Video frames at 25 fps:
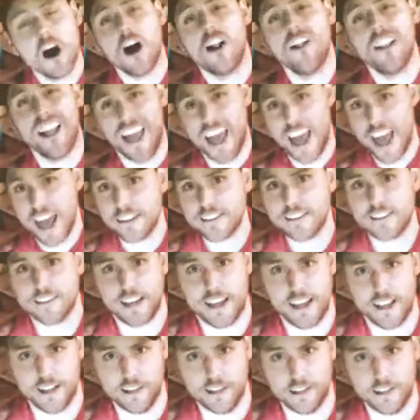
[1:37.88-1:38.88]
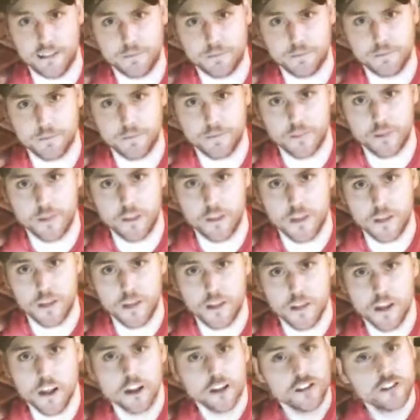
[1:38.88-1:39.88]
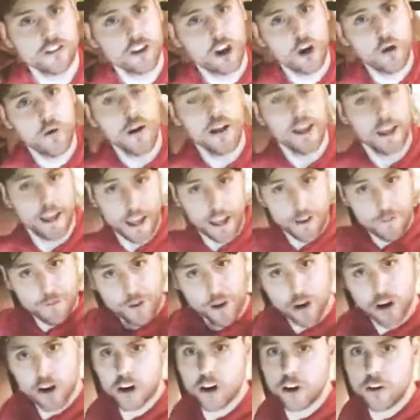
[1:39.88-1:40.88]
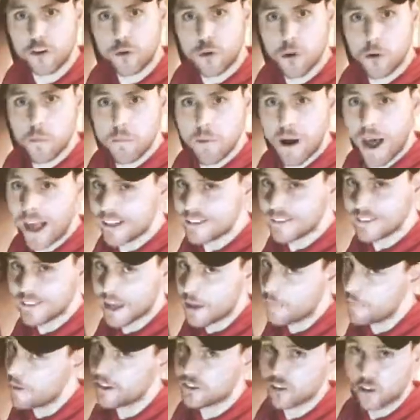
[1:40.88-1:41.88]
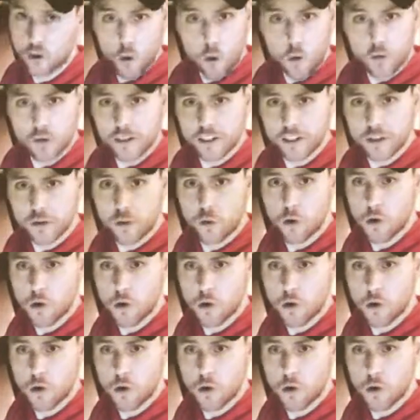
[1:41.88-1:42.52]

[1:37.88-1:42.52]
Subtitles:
called exhaling. So if you're going to do a bicep, it's only